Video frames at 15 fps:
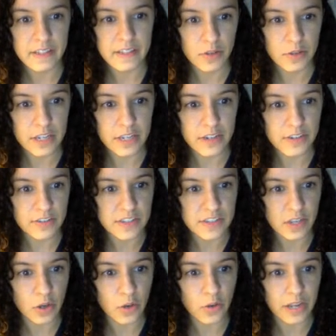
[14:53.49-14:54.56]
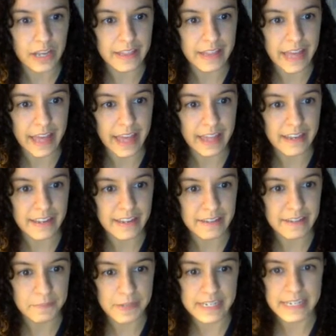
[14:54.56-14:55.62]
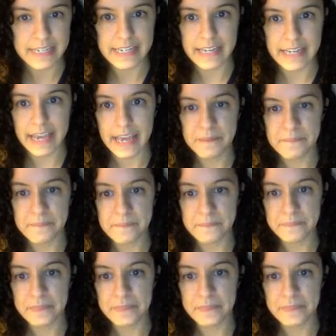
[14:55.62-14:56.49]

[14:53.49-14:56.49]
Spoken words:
So here's the coding that we did today.